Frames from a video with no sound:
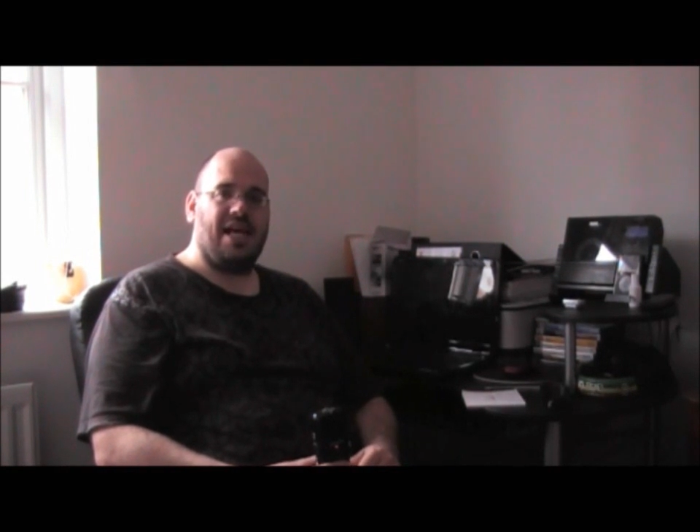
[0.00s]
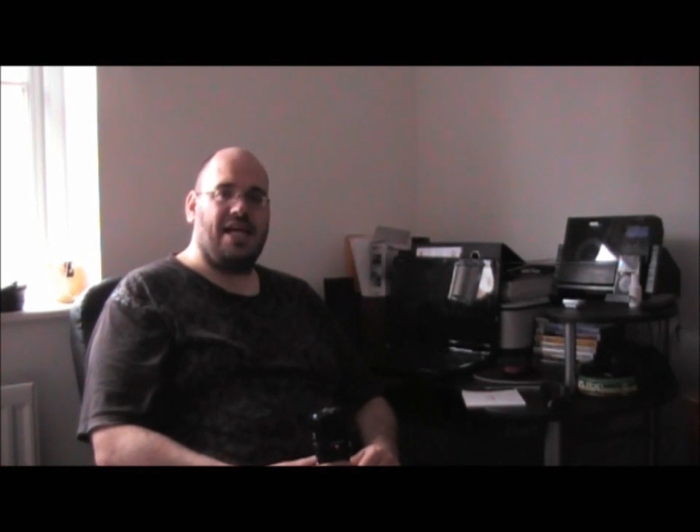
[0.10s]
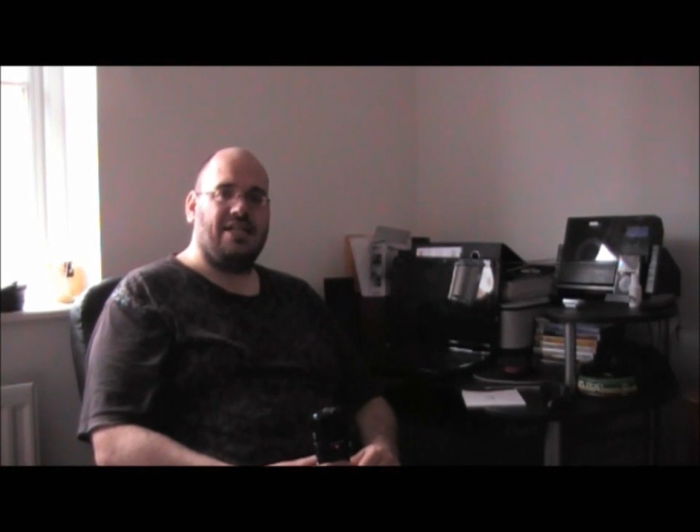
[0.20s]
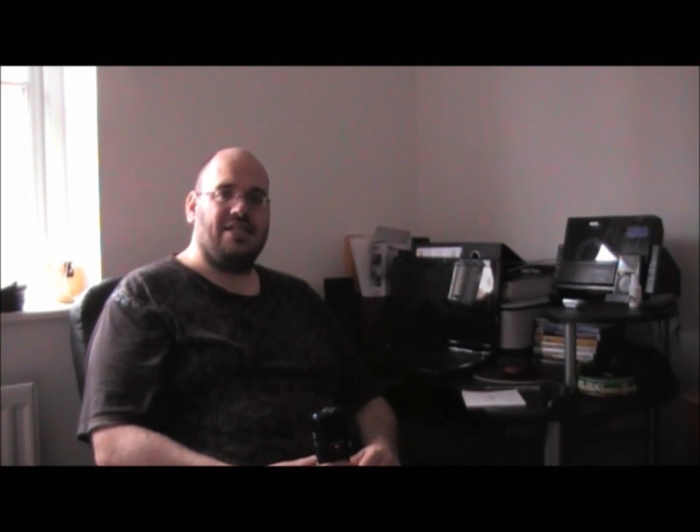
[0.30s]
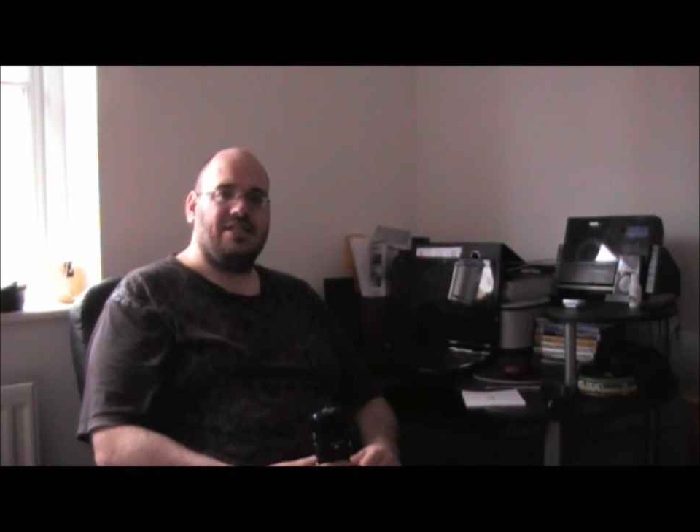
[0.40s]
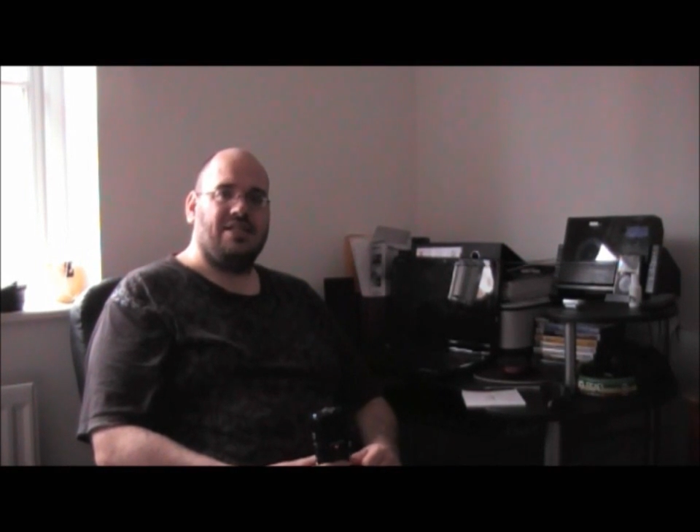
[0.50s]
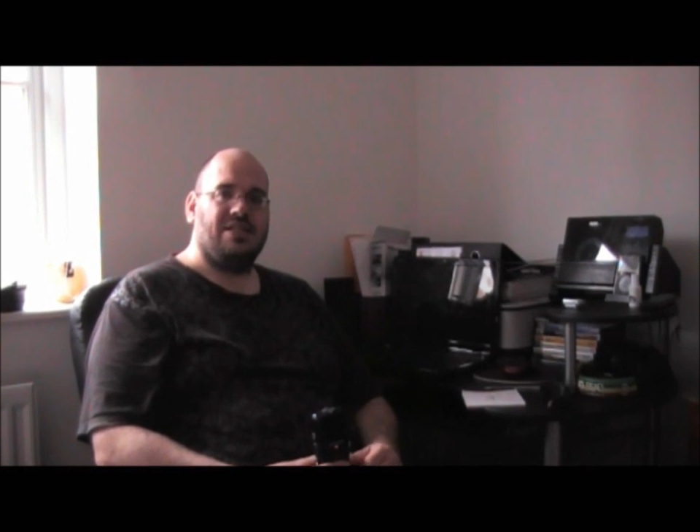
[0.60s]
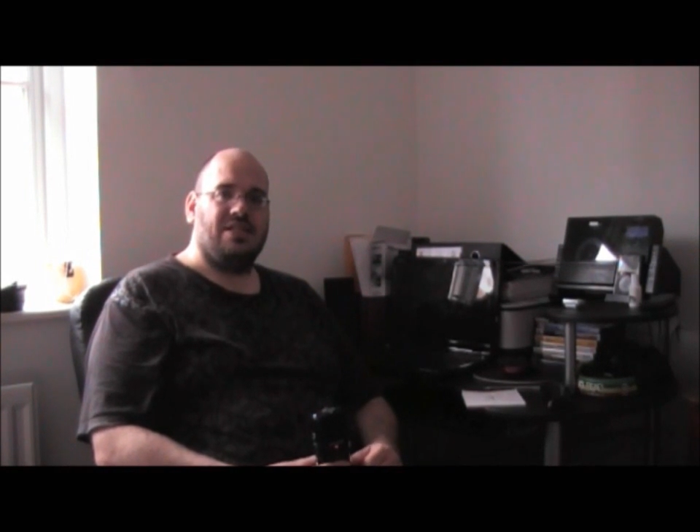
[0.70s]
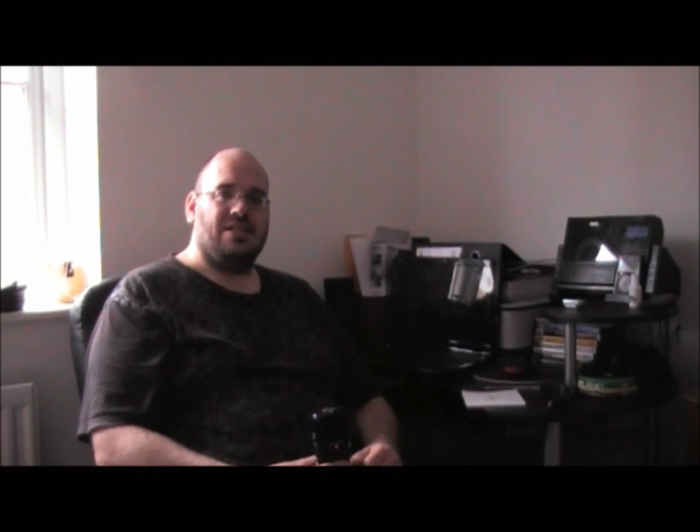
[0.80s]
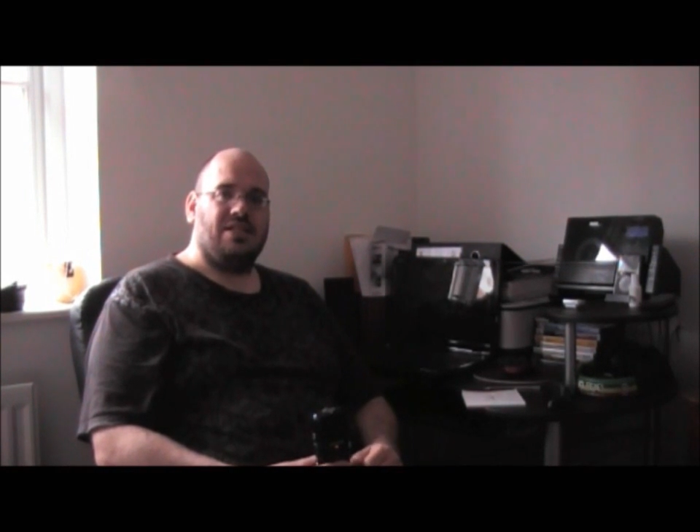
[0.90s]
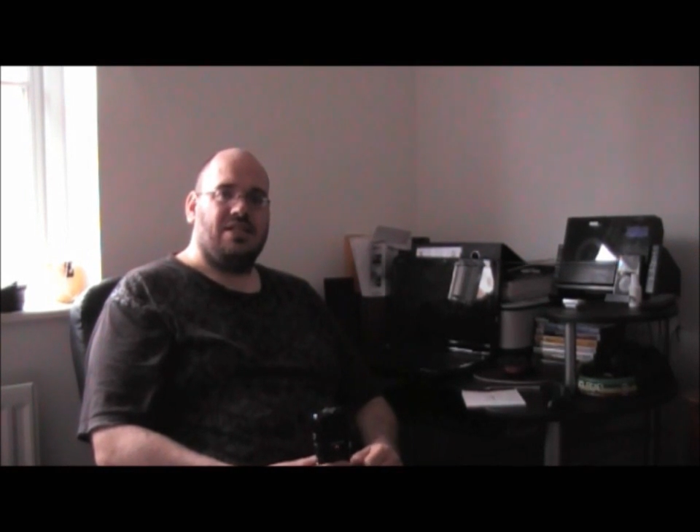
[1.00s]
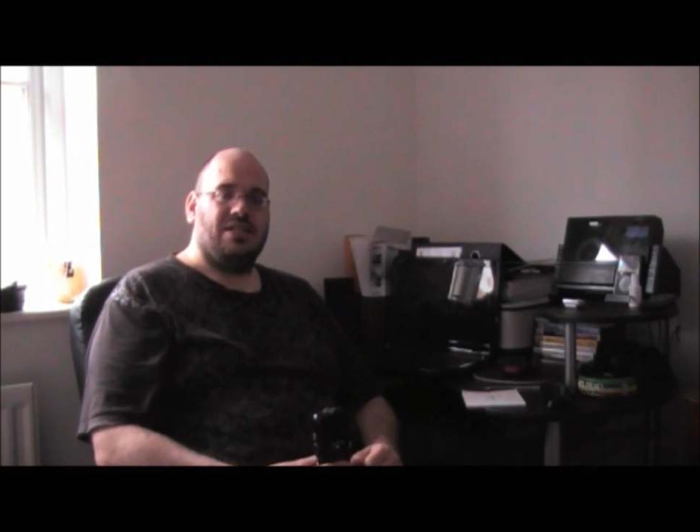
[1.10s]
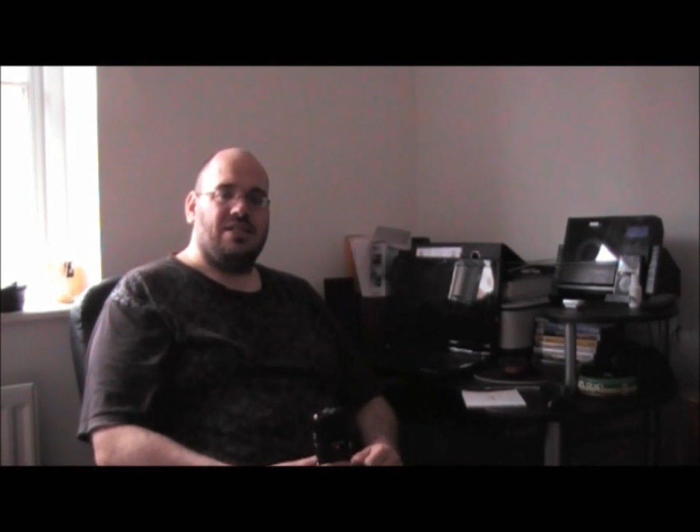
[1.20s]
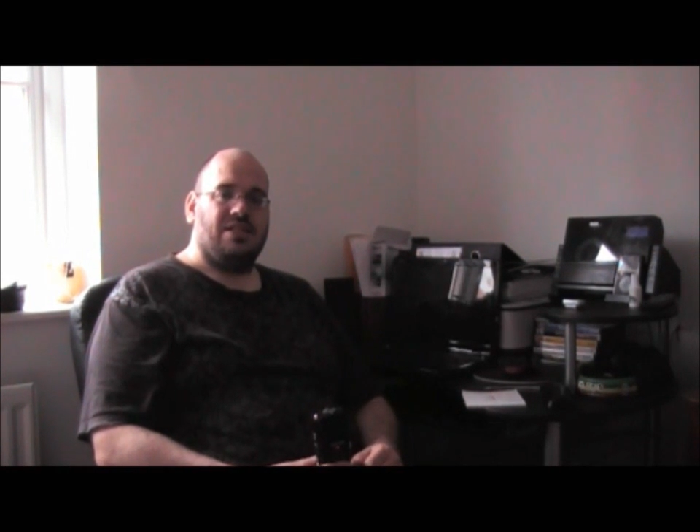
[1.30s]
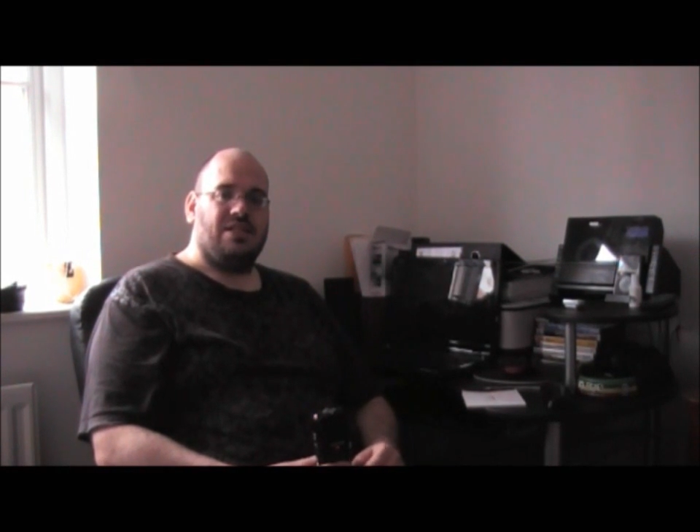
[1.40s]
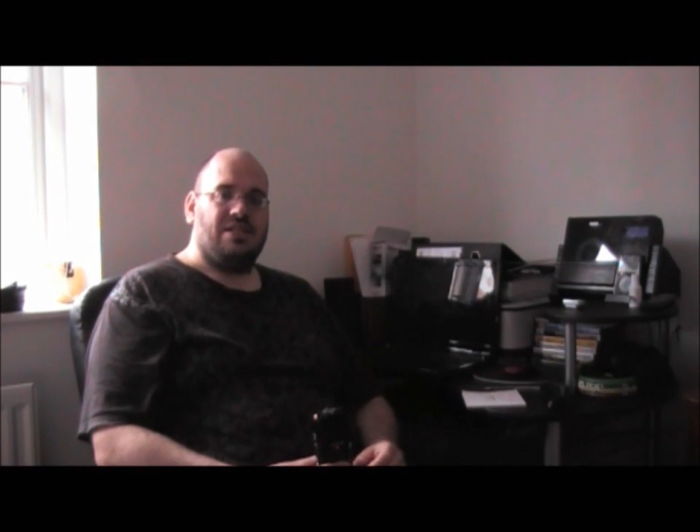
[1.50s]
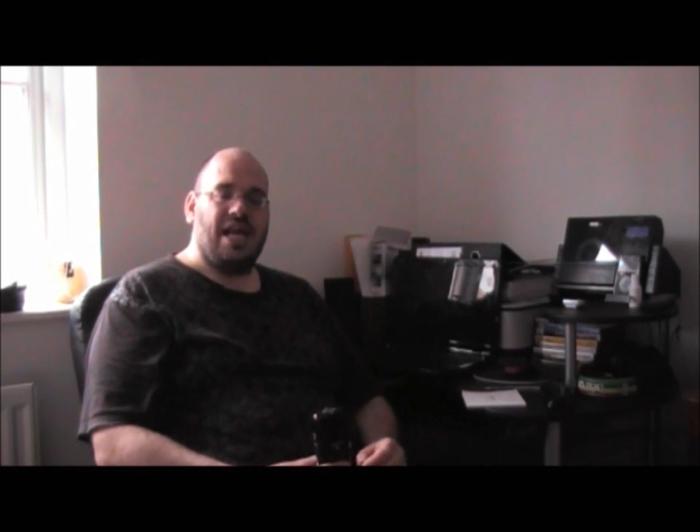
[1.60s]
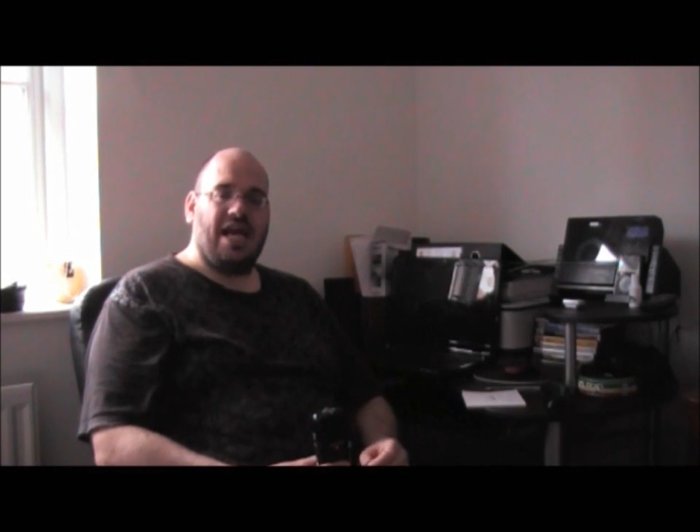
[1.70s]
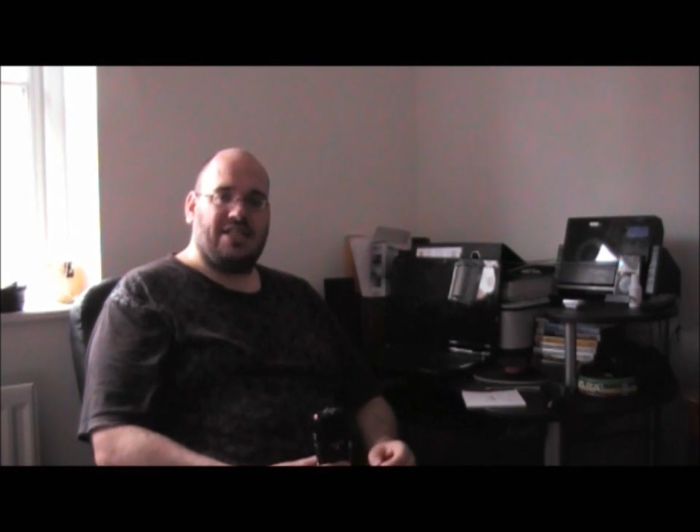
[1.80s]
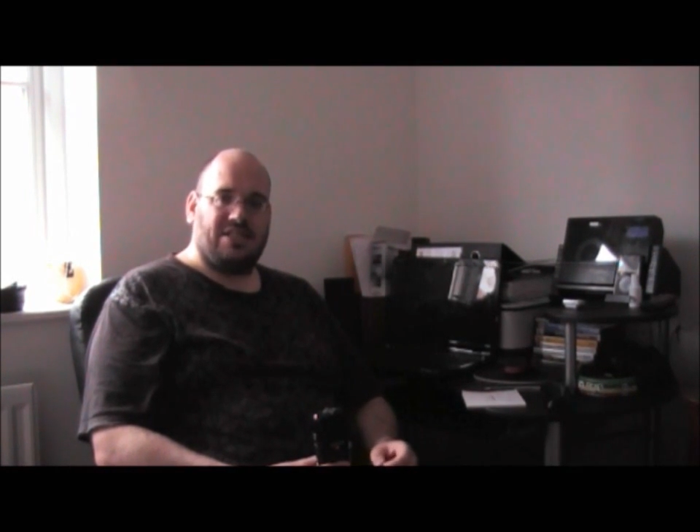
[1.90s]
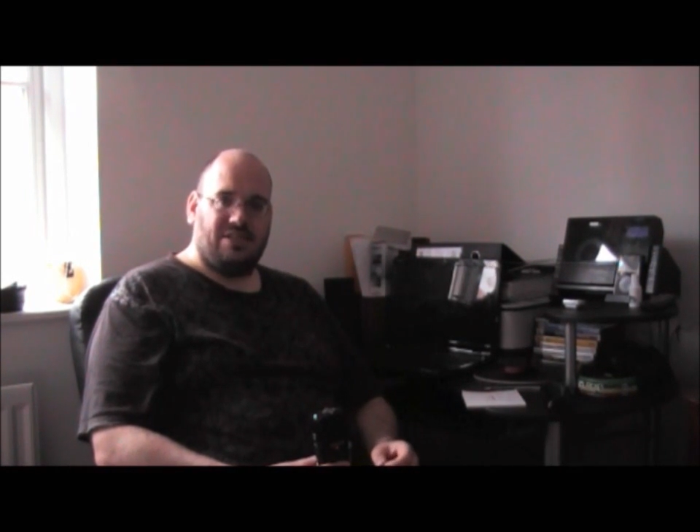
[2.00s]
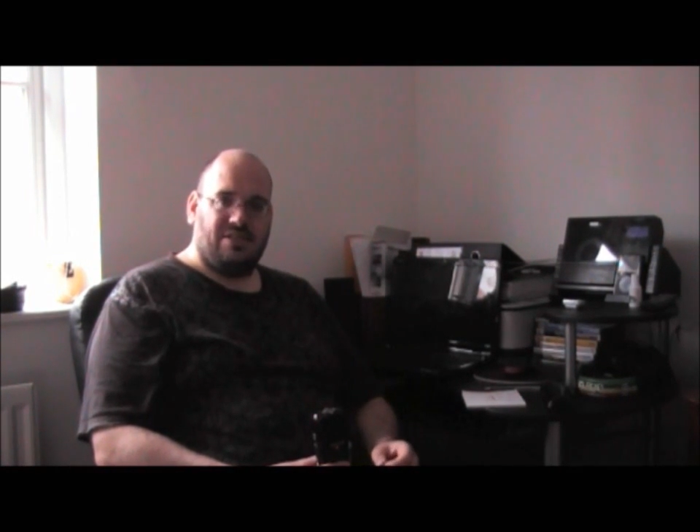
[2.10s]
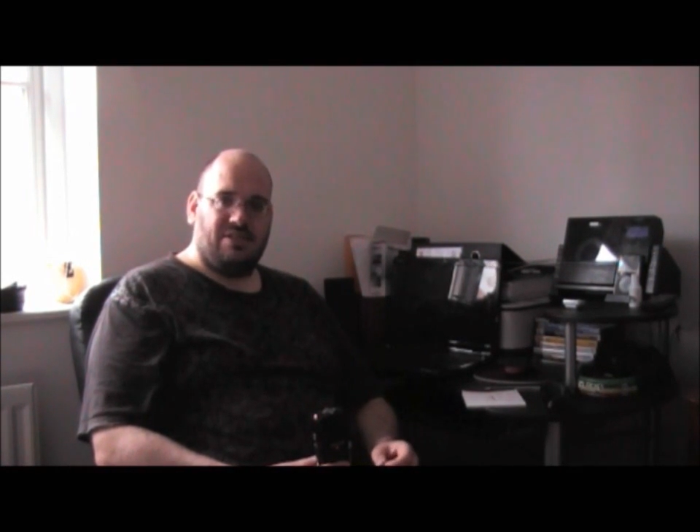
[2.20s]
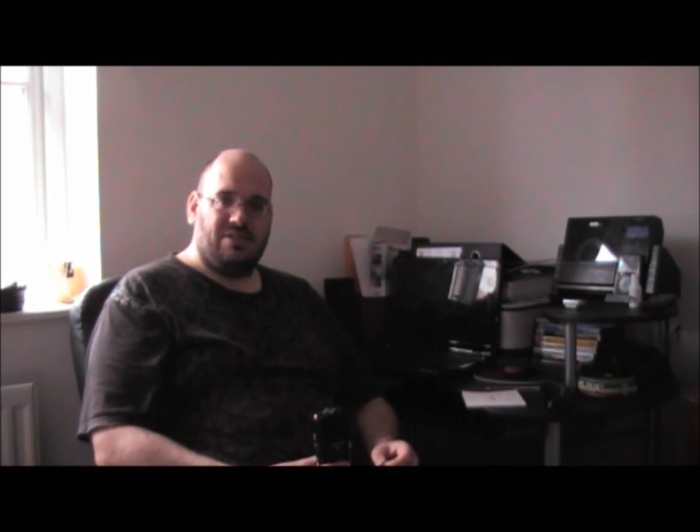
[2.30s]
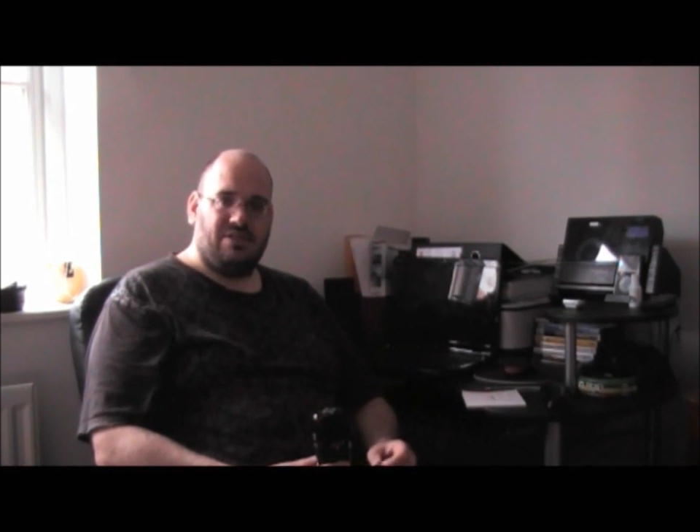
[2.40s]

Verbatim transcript: said, yes.